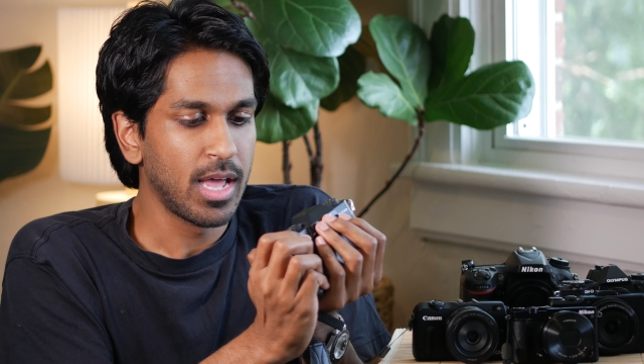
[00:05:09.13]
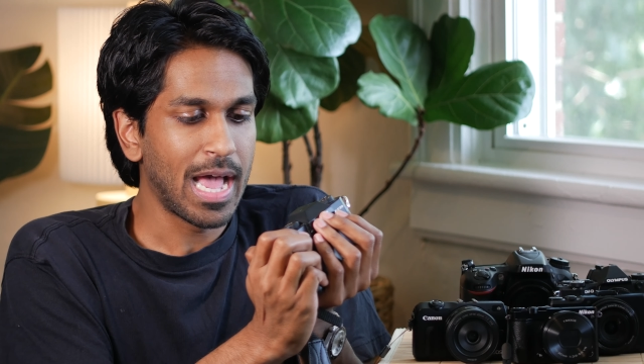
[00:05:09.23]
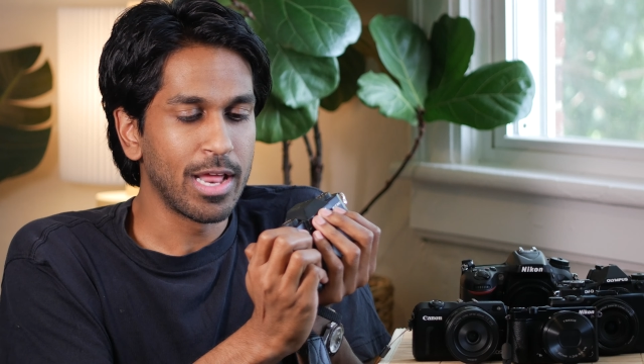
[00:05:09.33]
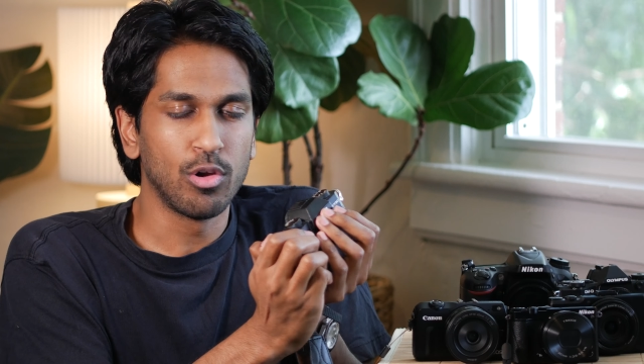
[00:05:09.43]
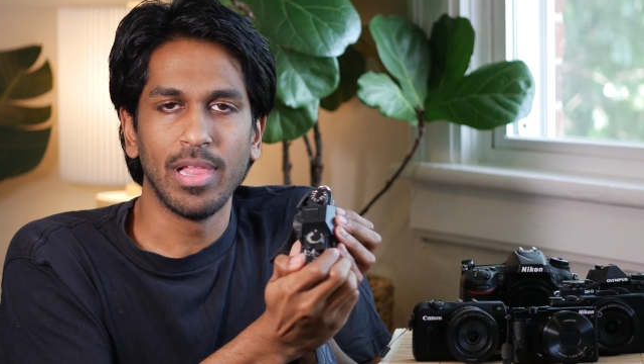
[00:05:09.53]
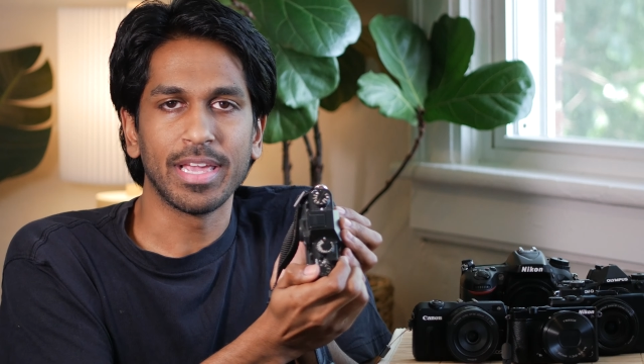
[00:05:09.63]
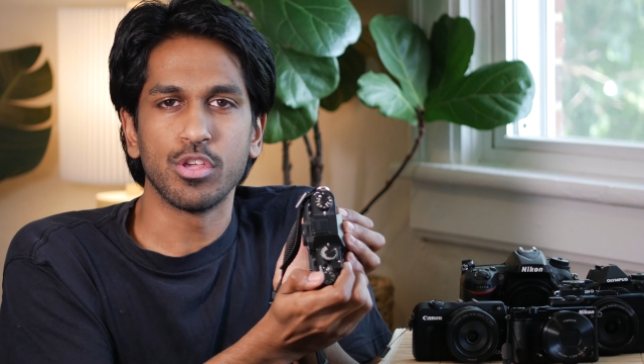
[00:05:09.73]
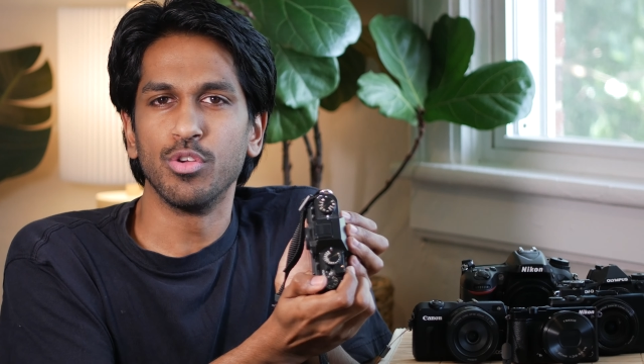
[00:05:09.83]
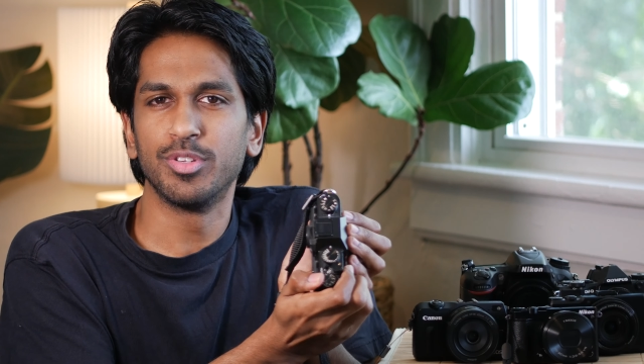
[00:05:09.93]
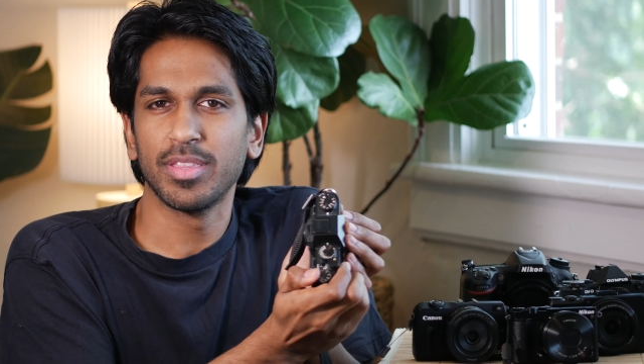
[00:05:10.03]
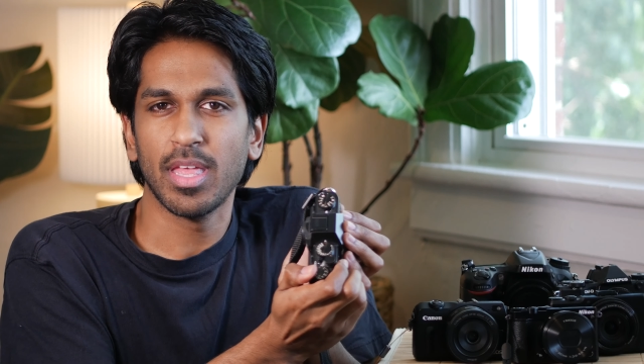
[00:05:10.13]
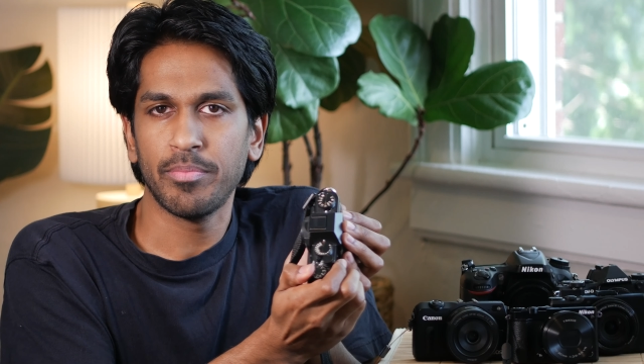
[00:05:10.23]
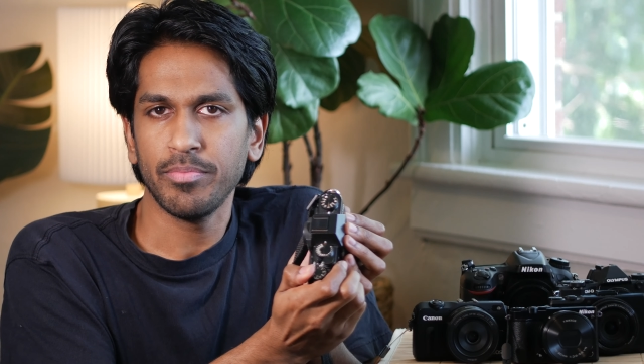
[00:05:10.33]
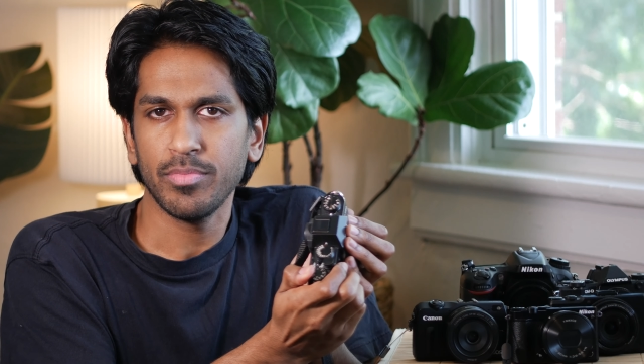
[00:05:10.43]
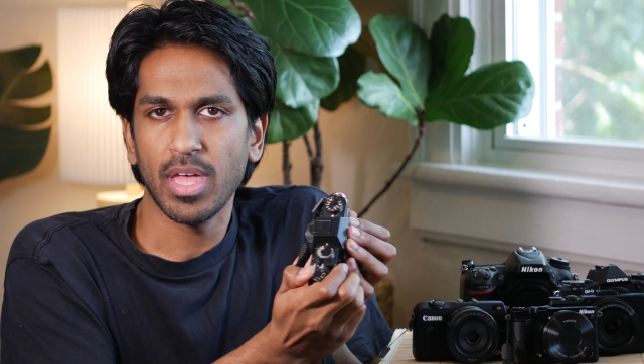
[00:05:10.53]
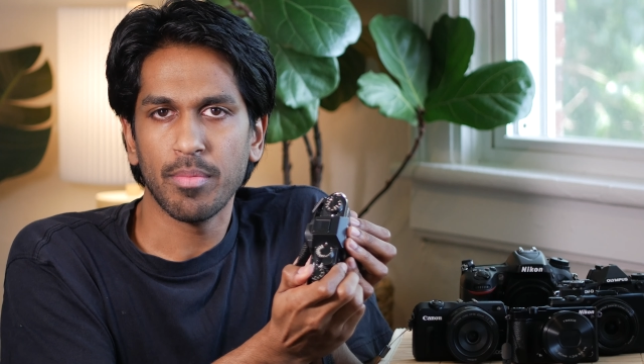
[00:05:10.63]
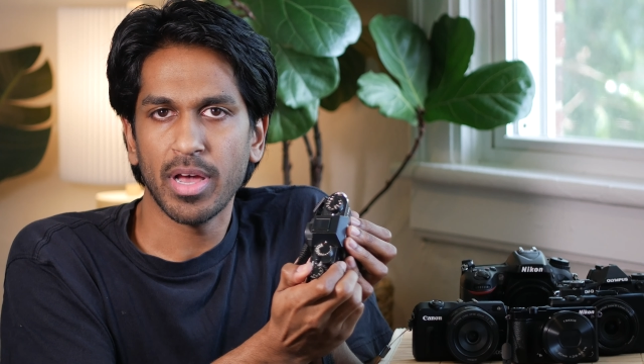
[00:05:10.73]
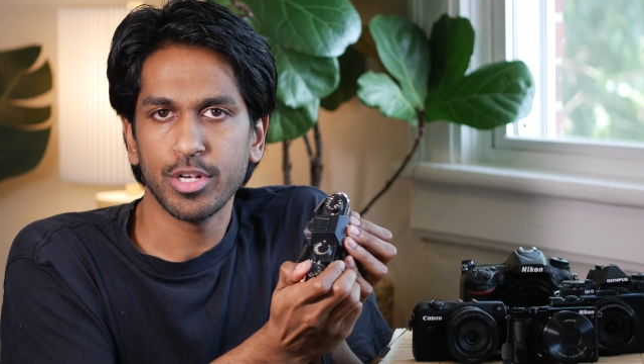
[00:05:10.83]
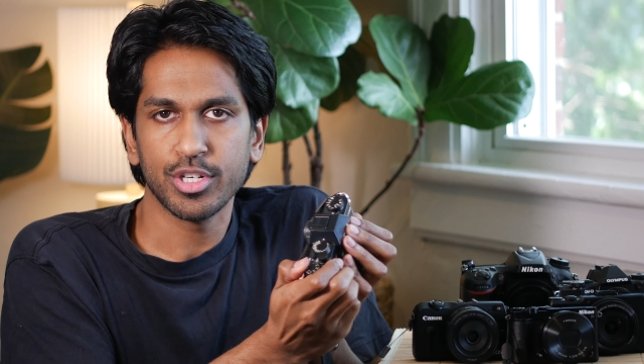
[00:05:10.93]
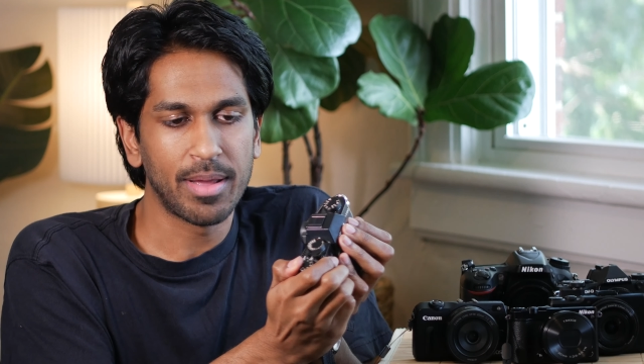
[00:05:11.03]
I don't like using them that much.